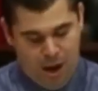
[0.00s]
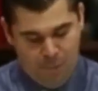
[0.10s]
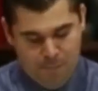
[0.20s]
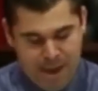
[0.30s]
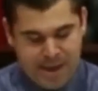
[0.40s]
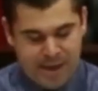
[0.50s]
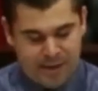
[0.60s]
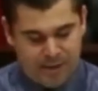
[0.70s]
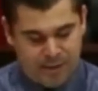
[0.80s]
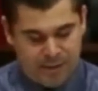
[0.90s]
are
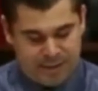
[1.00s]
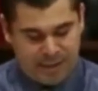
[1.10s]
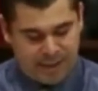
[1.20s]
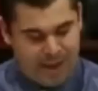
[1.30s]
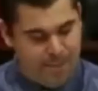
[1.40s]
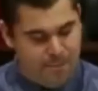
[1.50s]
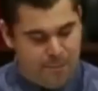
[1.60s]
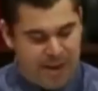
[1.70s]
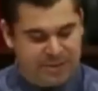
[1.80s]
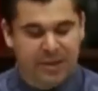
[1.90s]
making this claim
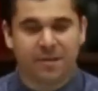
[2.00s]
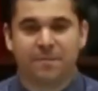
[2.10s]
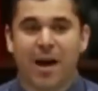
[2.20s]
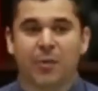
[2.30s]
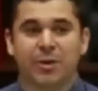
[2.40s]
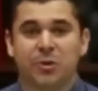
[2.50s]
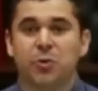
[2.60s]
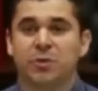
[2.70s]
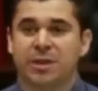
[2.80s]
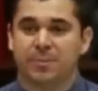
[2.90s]
based on the following
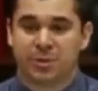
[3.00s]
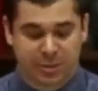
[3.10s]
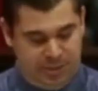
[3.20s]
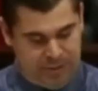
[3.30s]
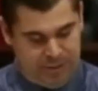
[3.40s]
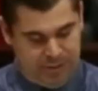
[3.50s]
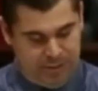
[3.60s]
two assumptions.